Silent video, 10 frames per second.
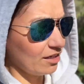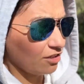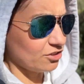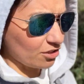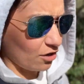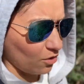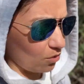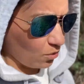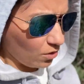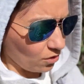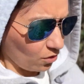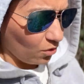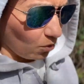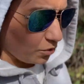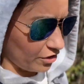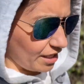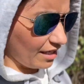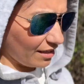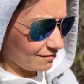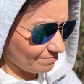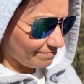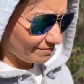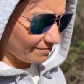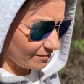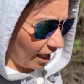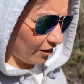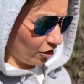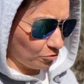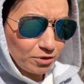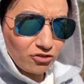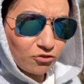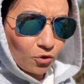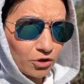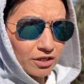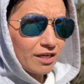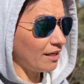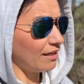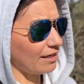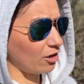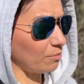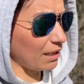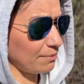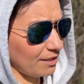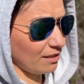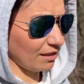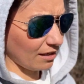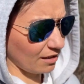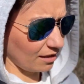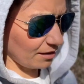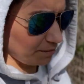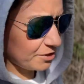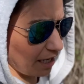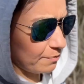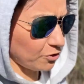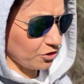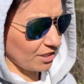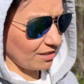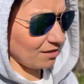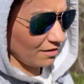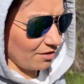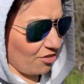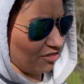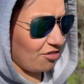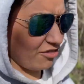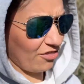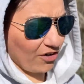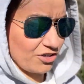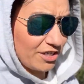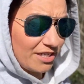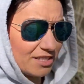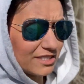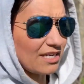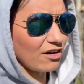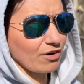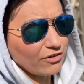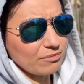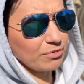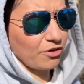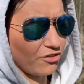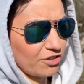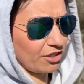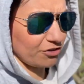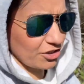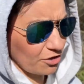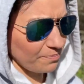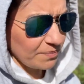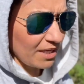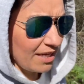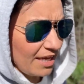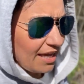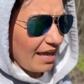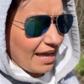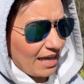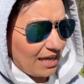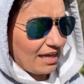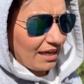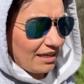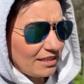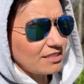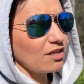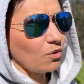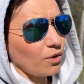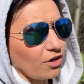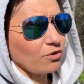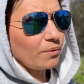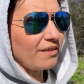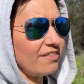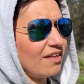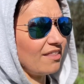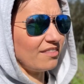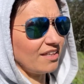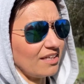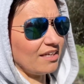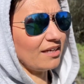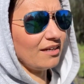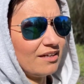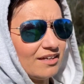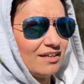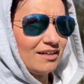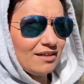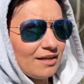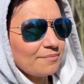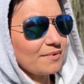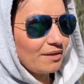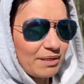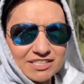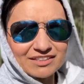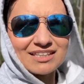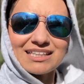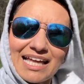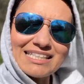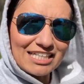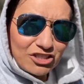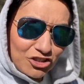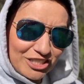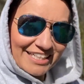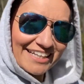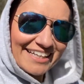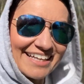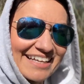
So we're in, I don't know, book 4 now, maybe chapters in the 30s now, right around book 30 or so. And we are with basically the less interesting